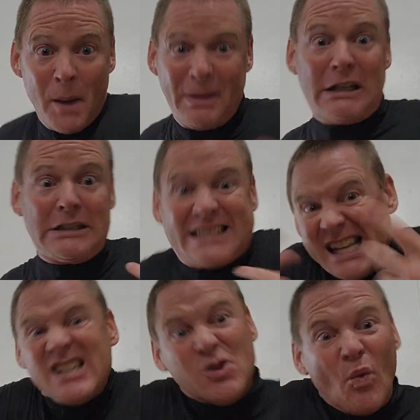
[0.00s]
Because
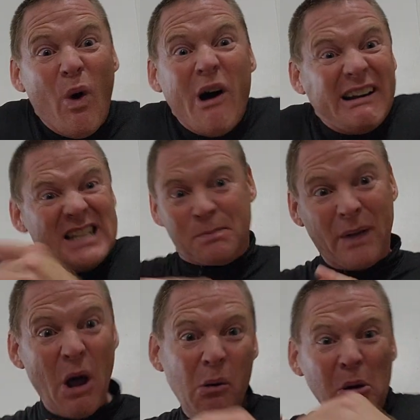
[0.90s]
this one is
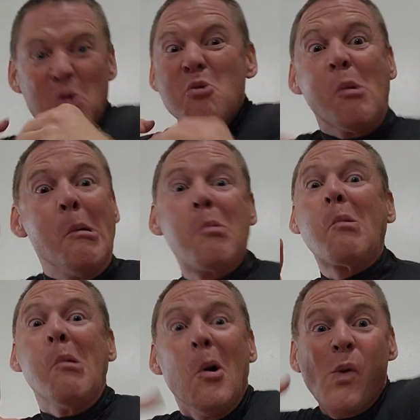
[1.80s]
blown, ooh.
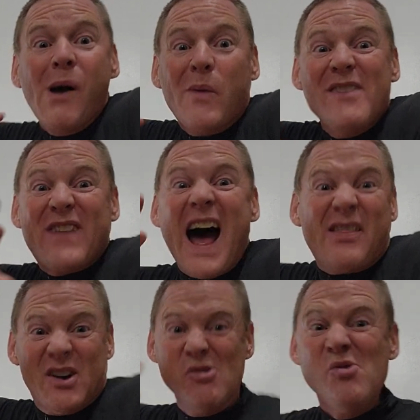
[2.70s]
Well, we
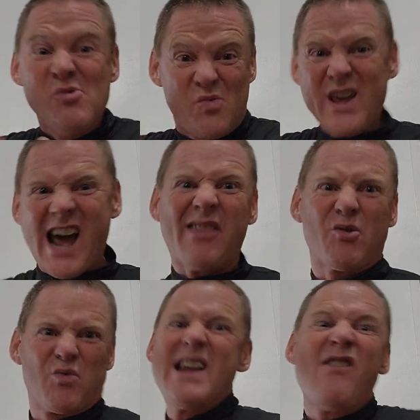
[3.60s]
got
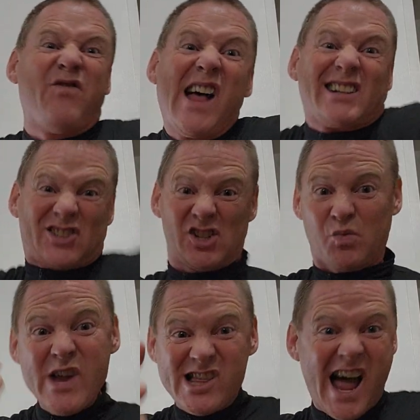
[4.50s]
the reflex because
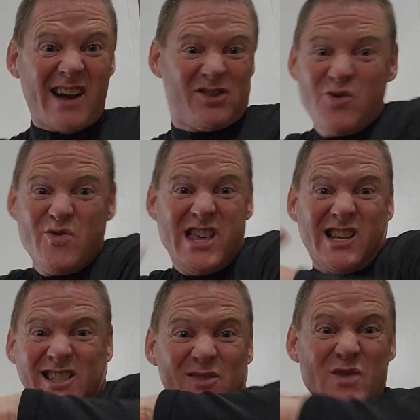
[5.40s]
we like do
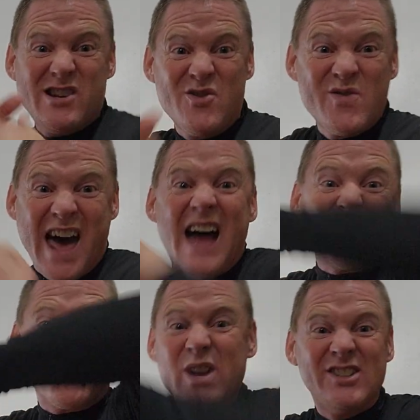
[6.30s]
this and we do that
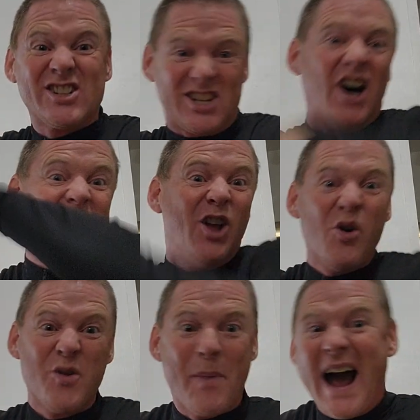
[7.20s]
and we just
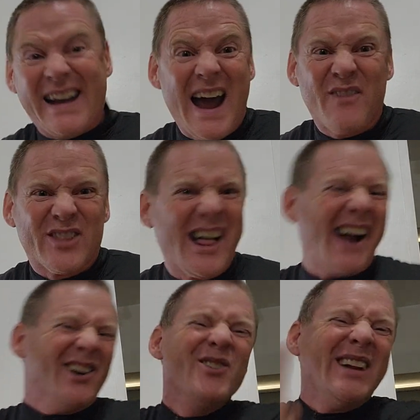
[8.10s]
unload the back half of the
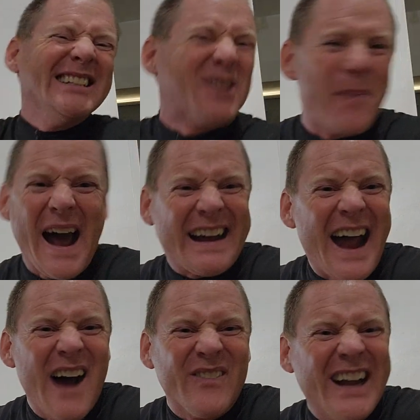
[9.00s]
glider. Who needs the back
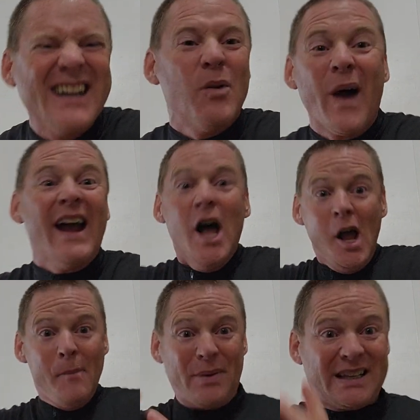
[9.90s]
half anyway?
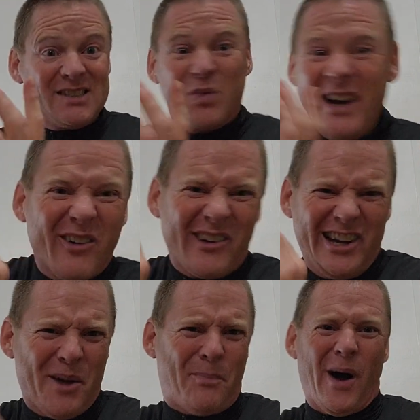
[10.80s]
Because we don't
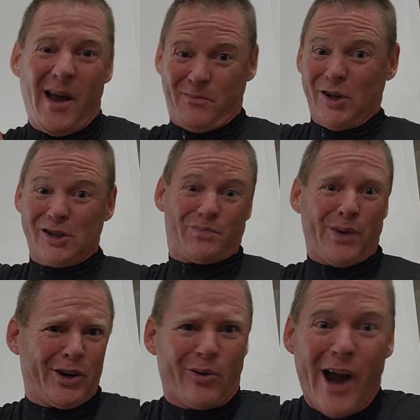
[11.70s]
need a pipe this
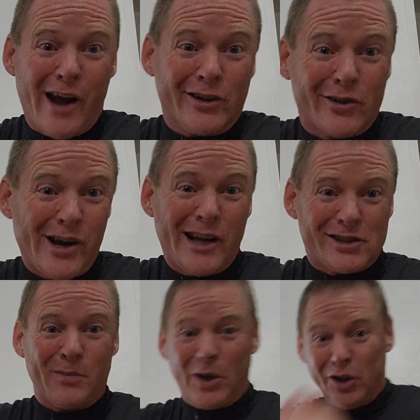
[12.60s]
big around to create
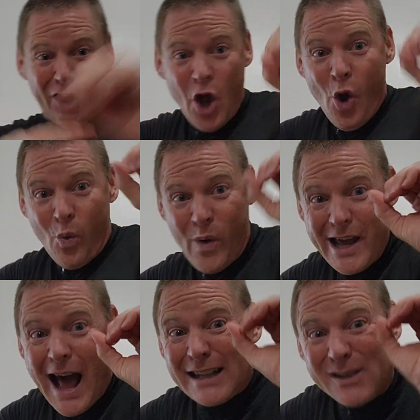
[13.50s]
stability. We
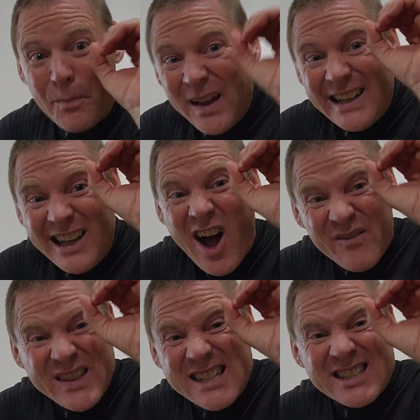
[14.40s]
got stability
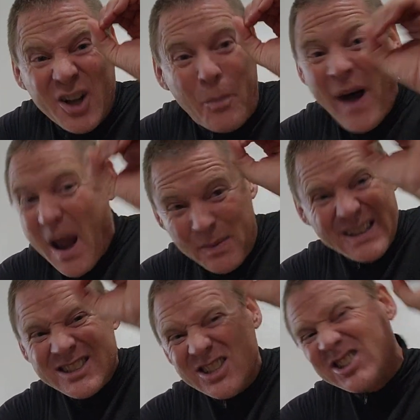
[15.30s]
off this little pipe and
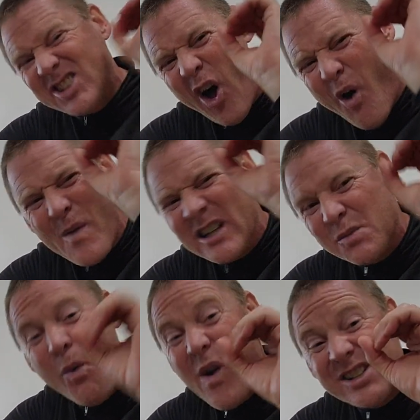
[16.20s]
this is so
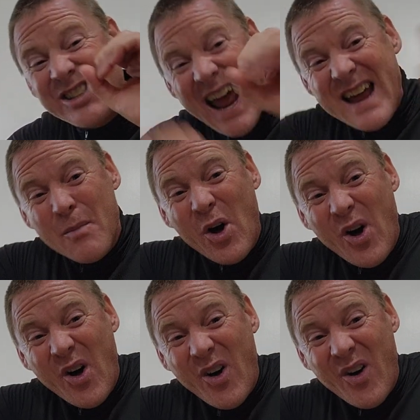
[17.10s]
much more
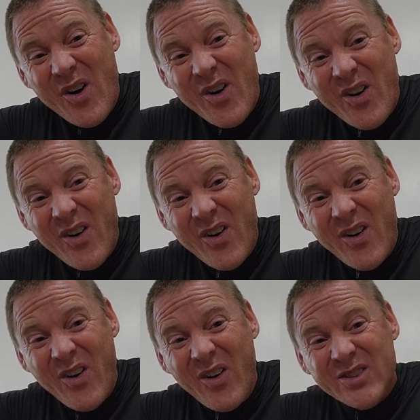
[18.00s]

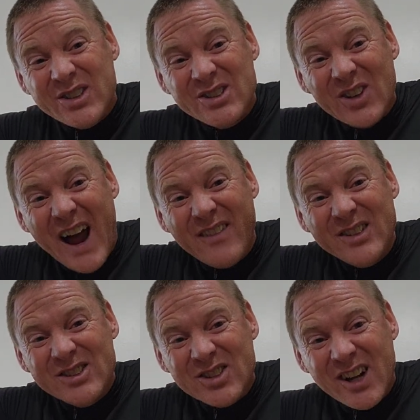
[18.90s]
stable to drive
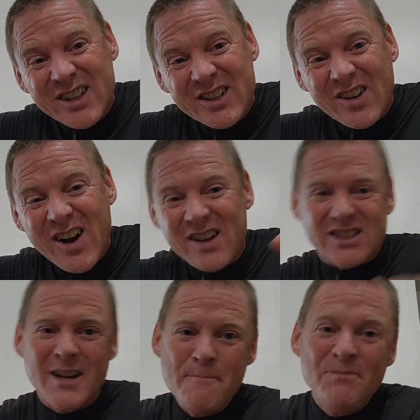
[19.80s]
your truck across.